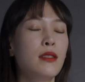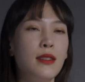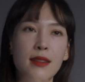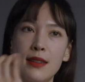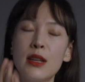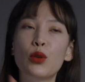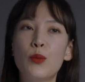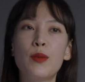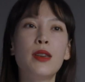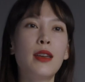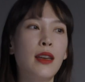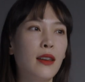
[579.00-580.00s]
single
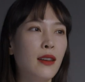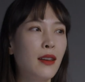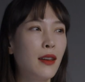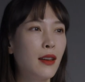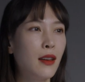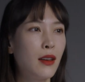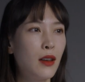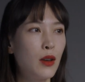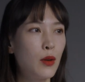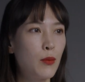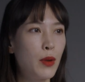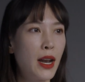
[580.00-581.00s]
being,
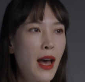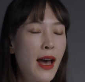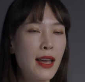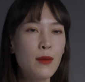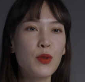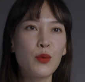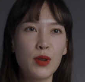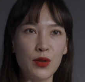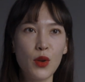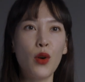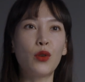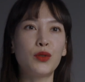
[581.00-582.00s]
but I am the
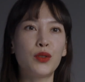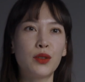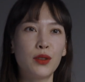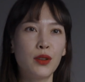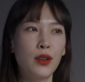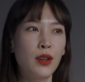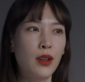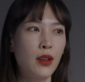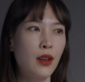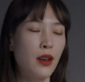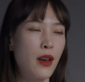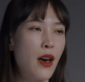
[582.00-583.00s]
result
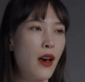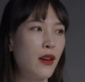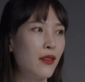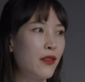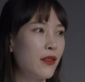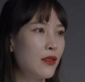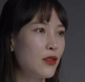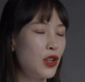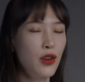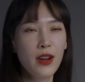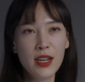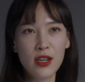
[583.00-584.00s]
of
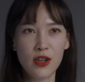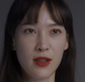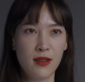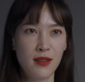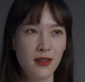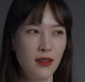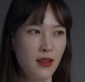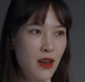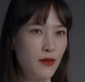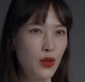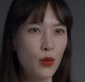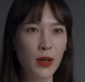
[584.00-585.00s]
generations,
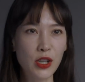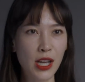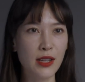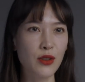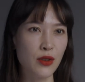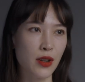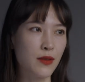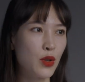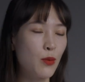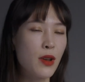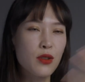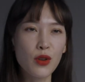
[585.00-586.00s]
of so much history, of
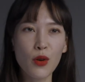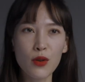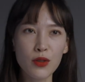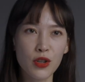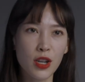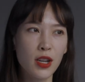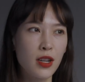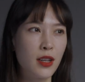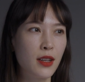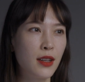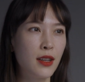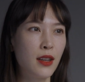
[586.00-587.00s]
so much culture,
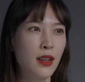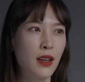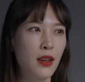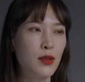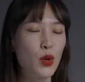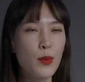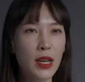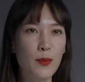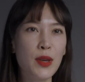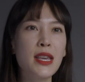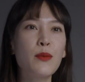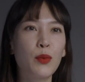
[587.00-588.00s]
of so many
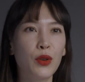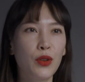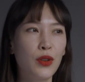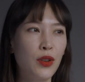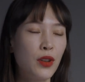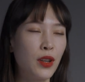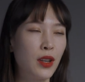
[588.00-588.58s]
people.